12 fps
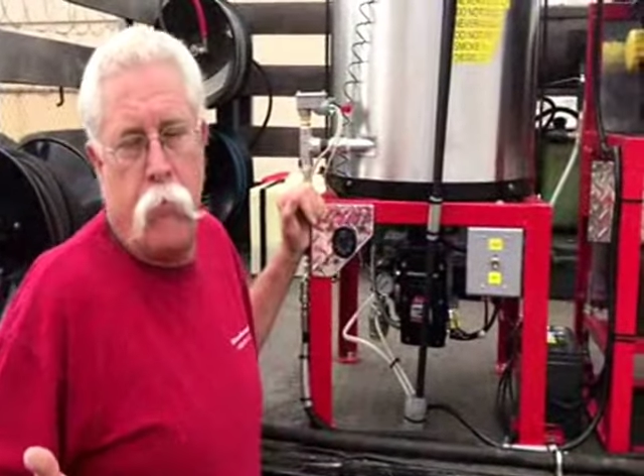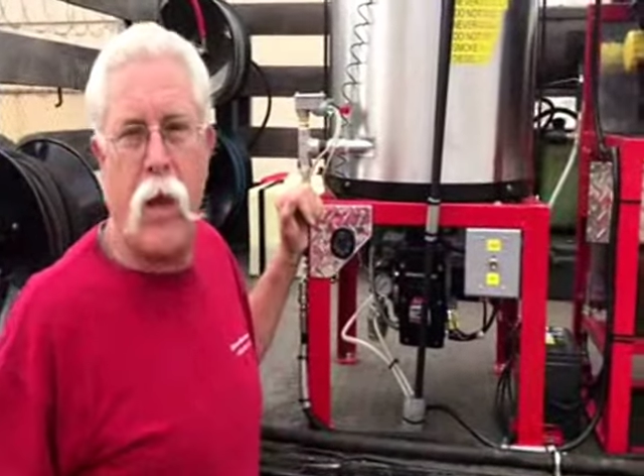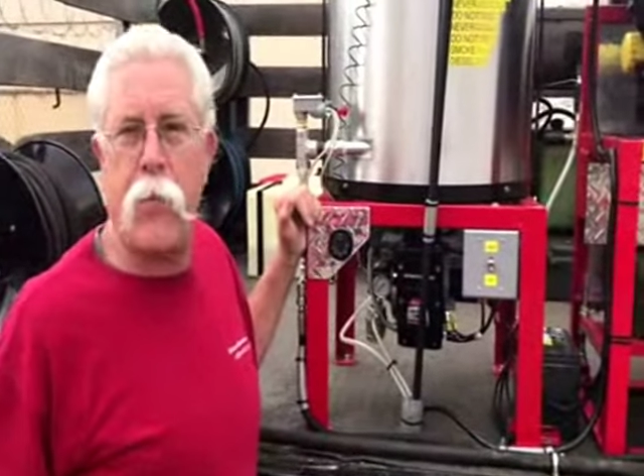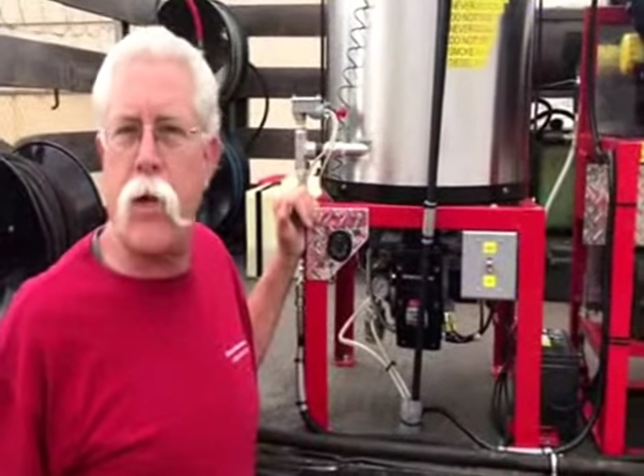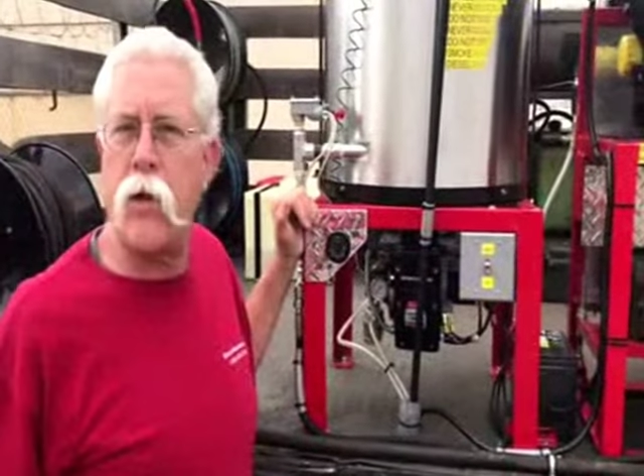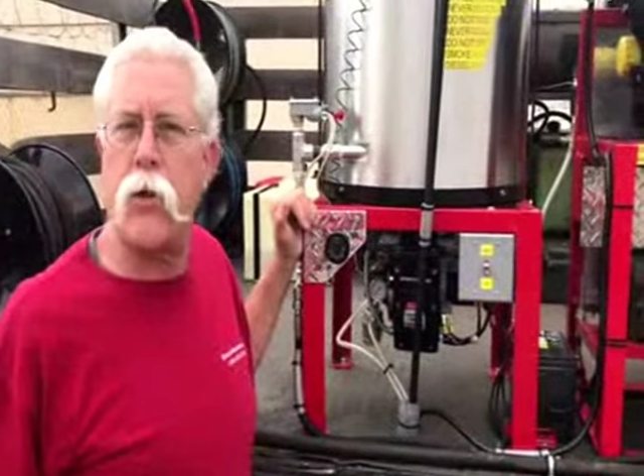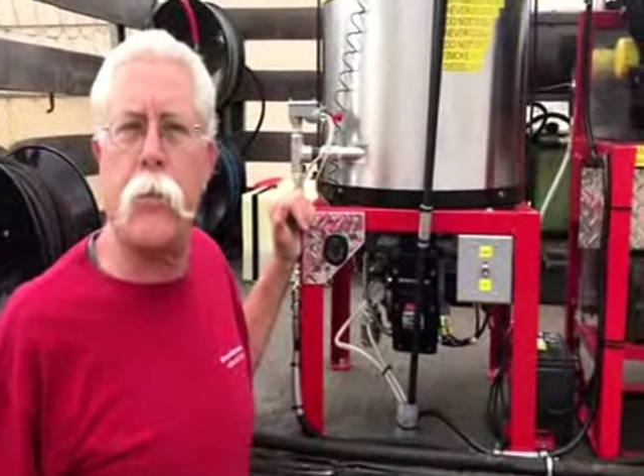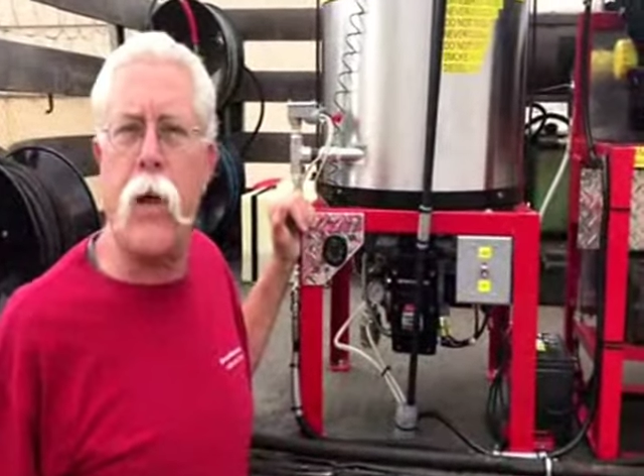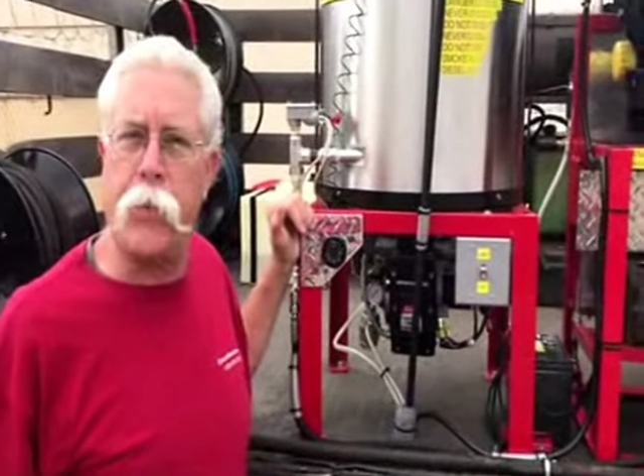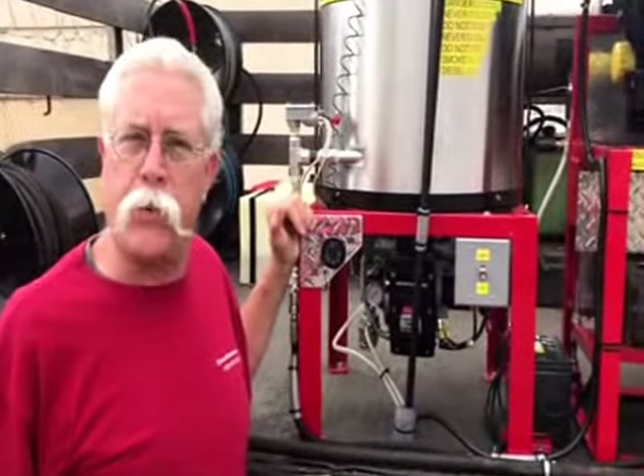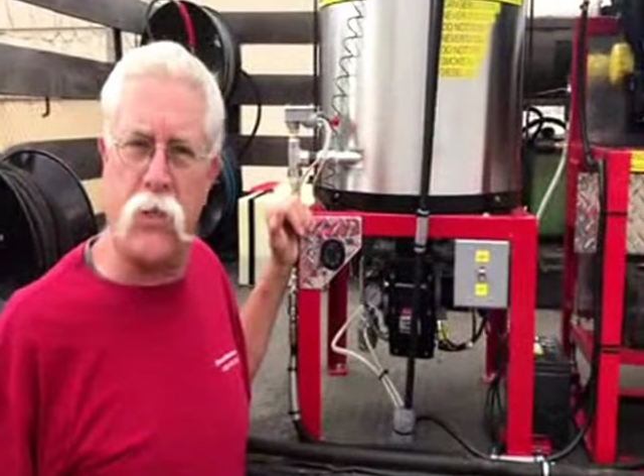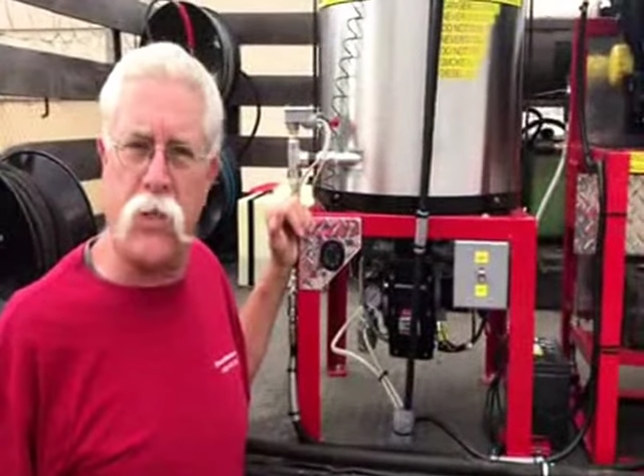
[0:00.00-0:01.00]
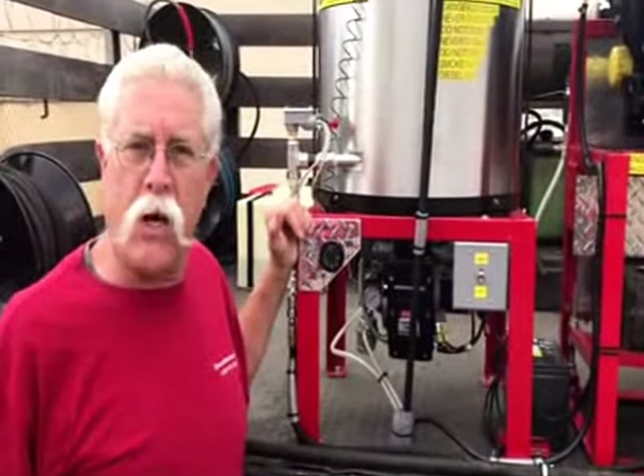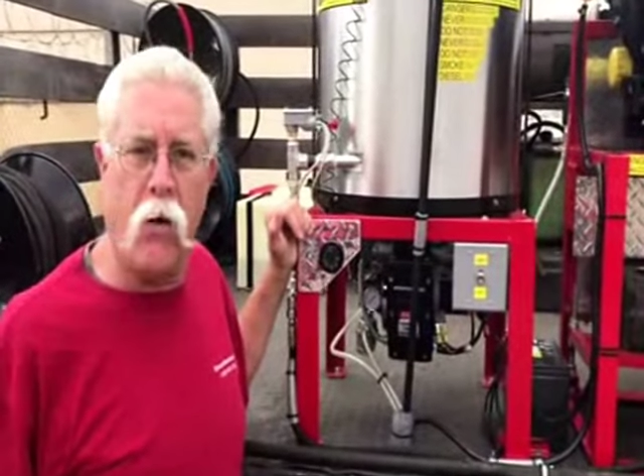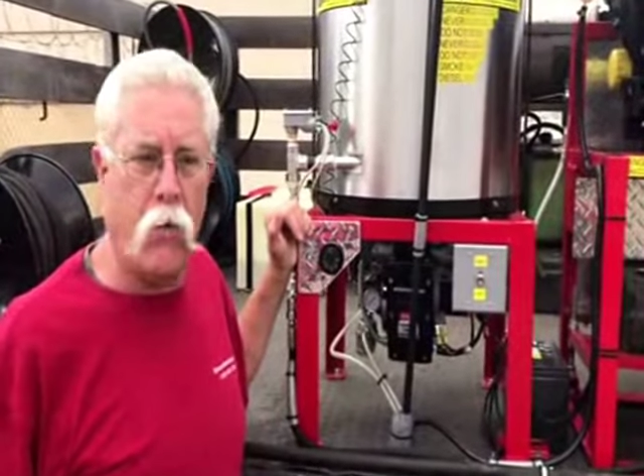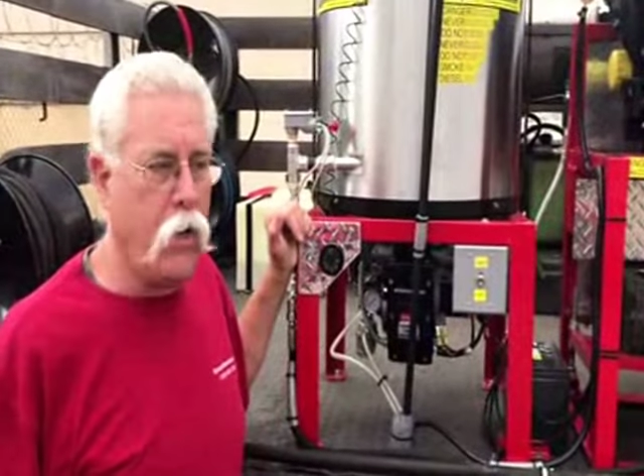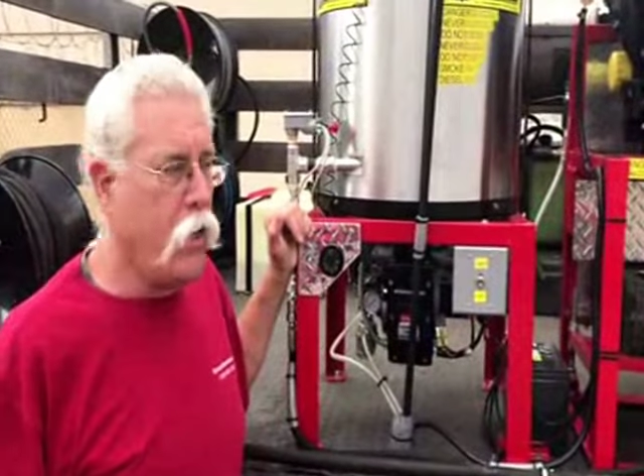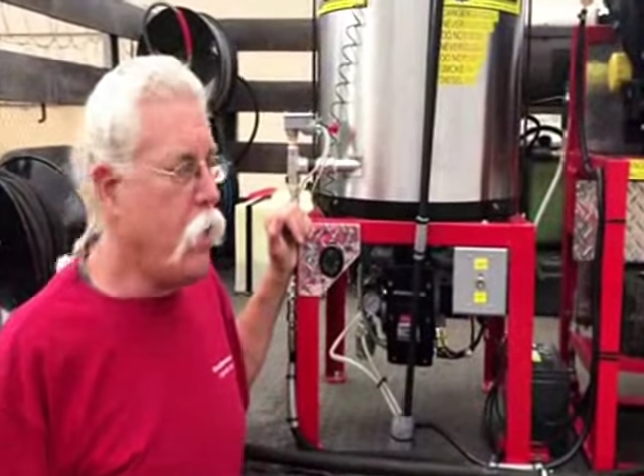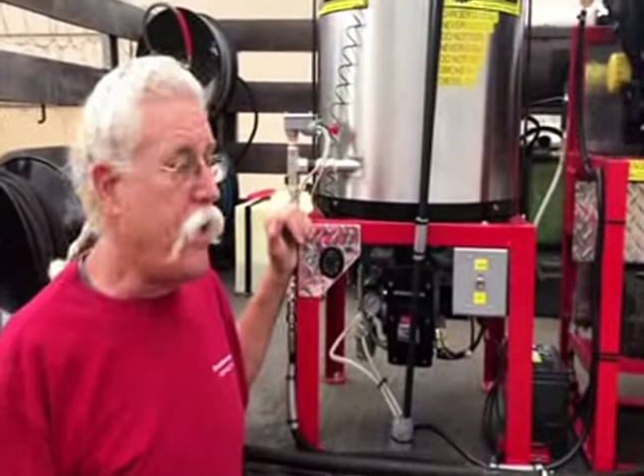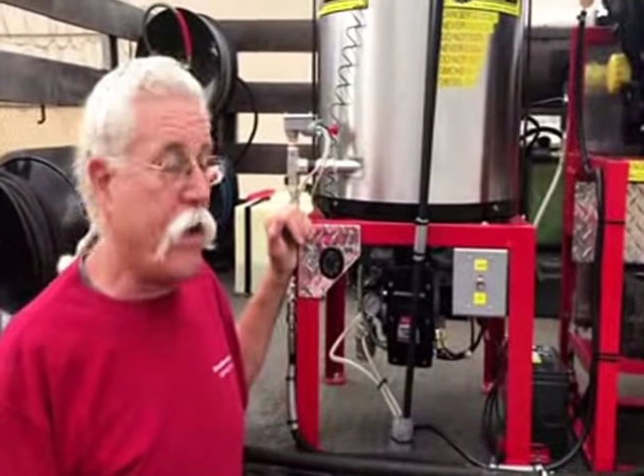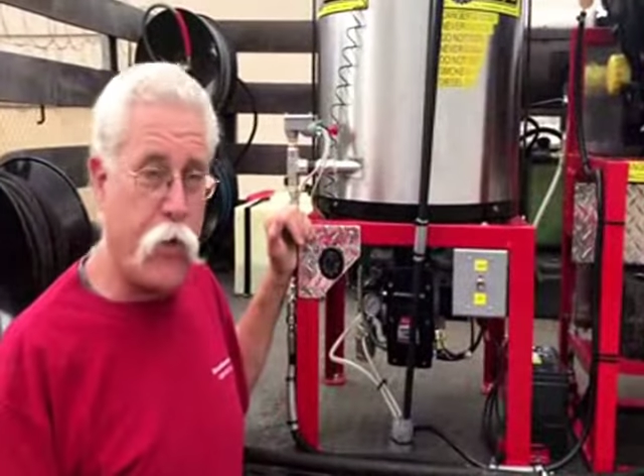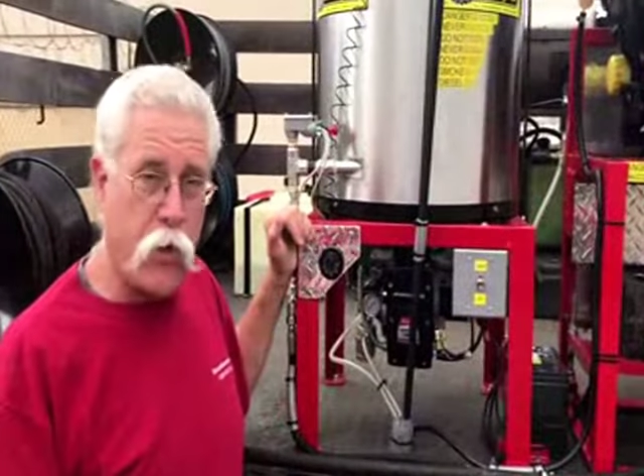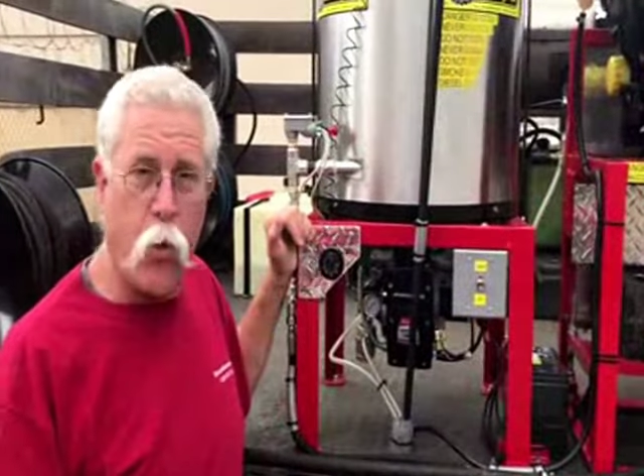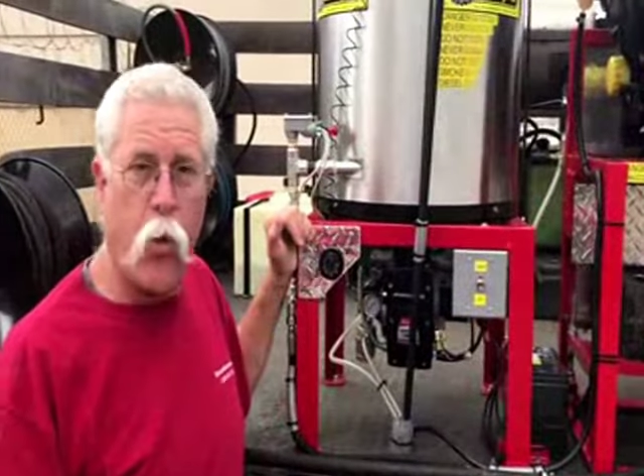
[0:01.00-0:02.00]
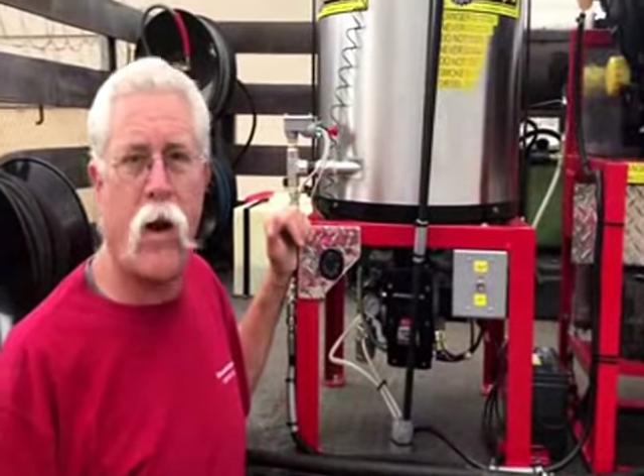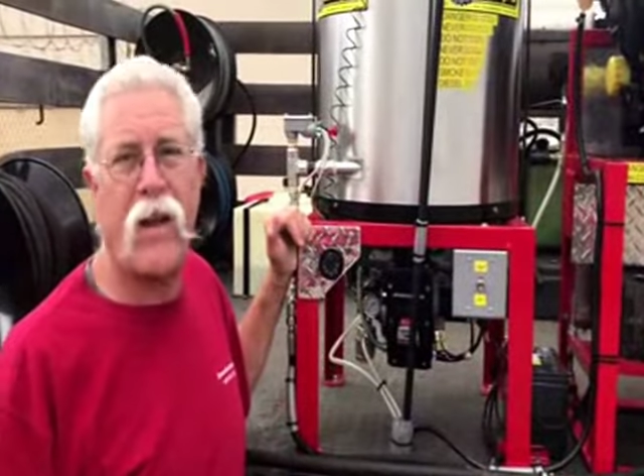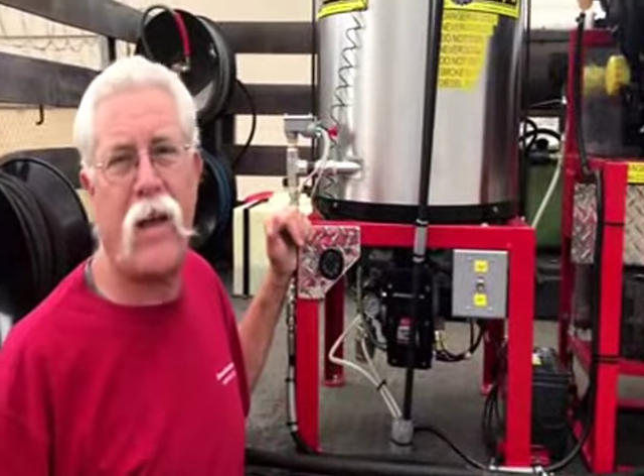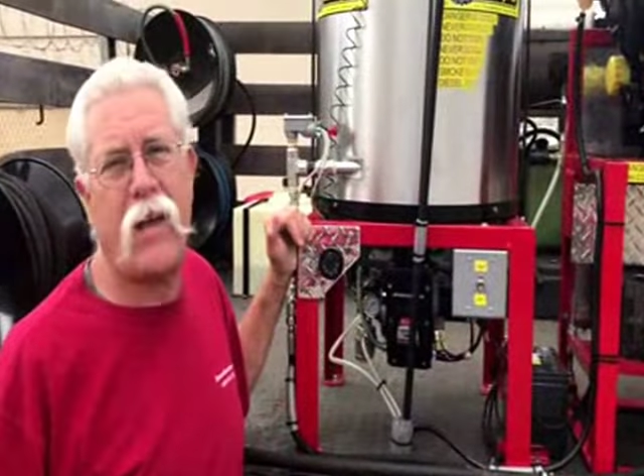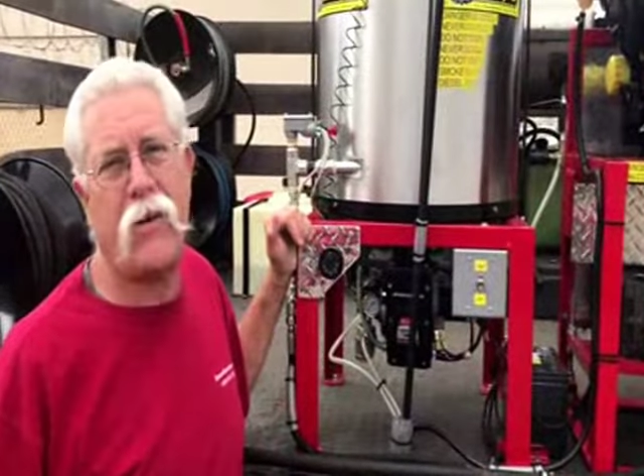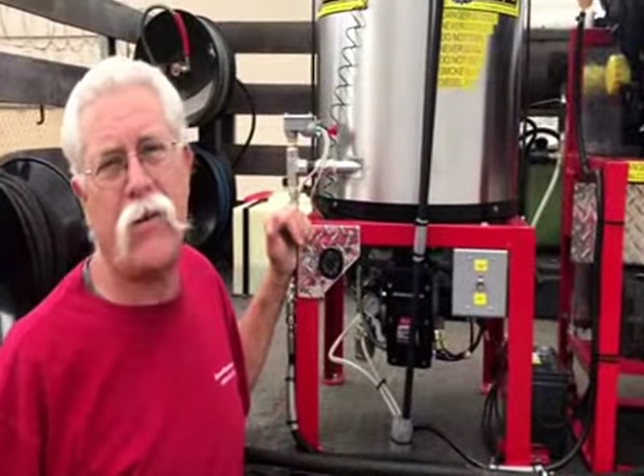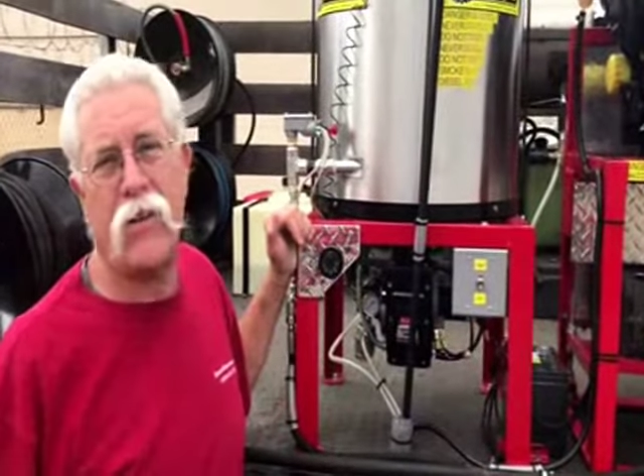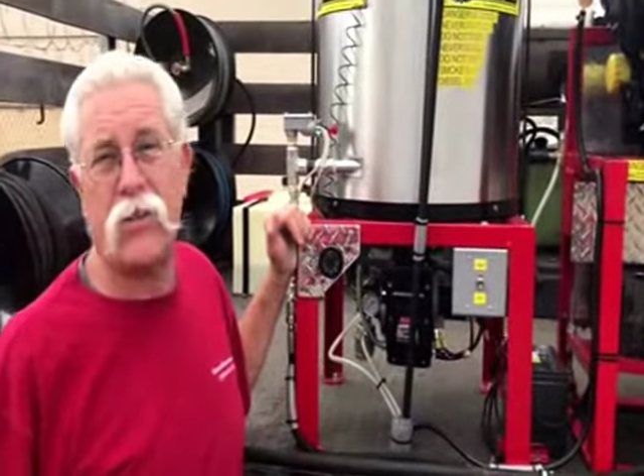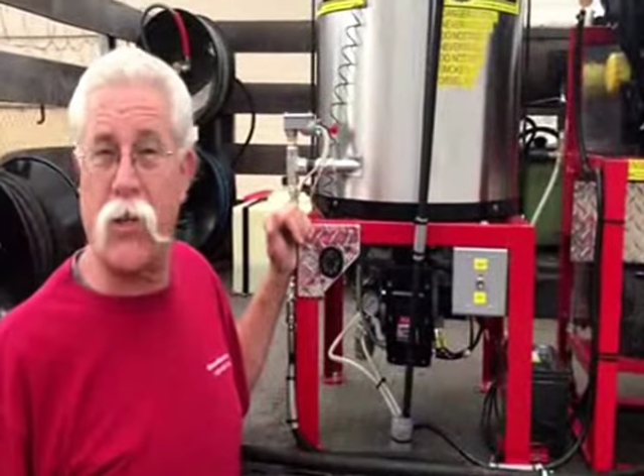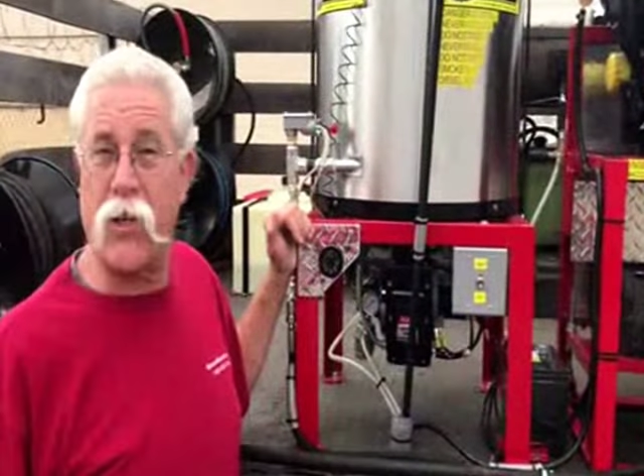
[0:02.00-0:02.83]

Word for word: Maybe other people don't. If you want a heater that's